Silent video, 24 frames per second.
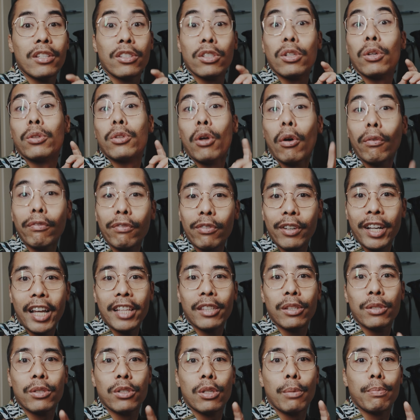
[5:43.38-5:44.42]
So don't forget
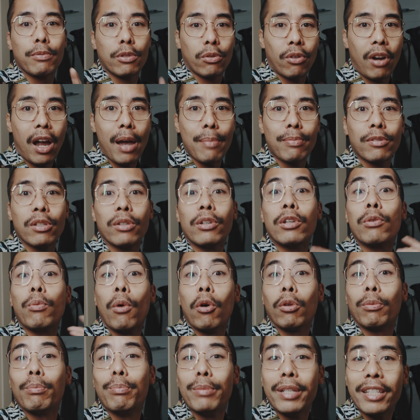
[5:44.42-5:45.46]
to subscribe so you
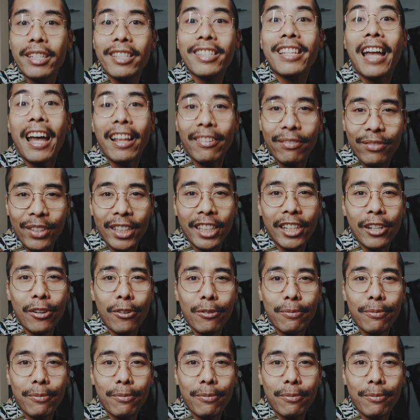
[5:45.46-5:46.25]
won't miss that video.